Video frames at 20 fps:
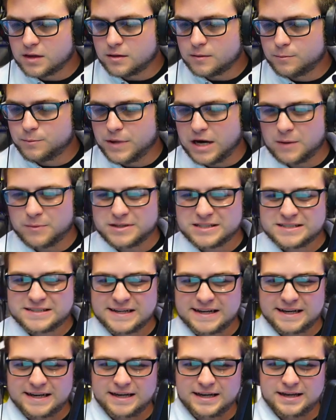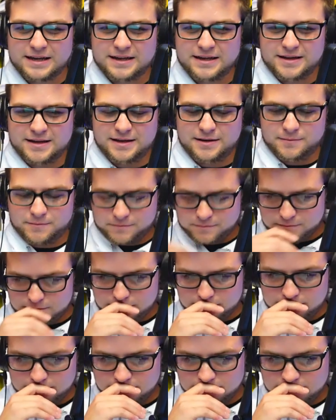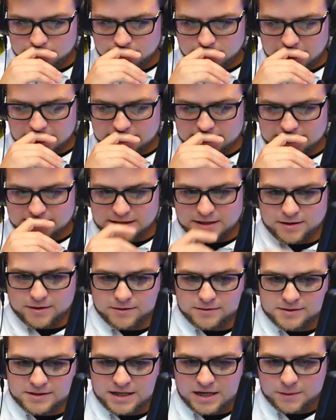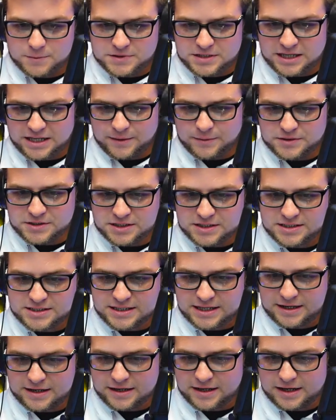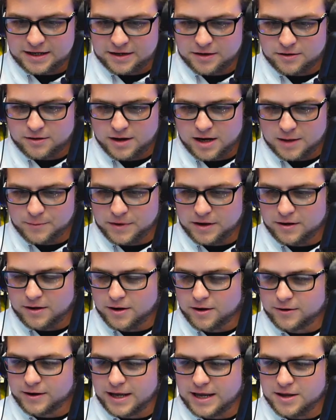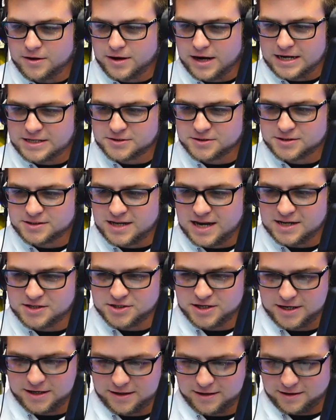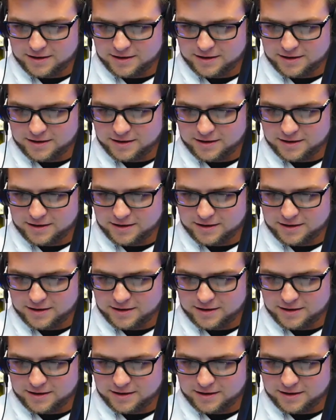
Baba said, so, Dub Team, just send it again to your Hotmail. Okay, you guys are sidejacking.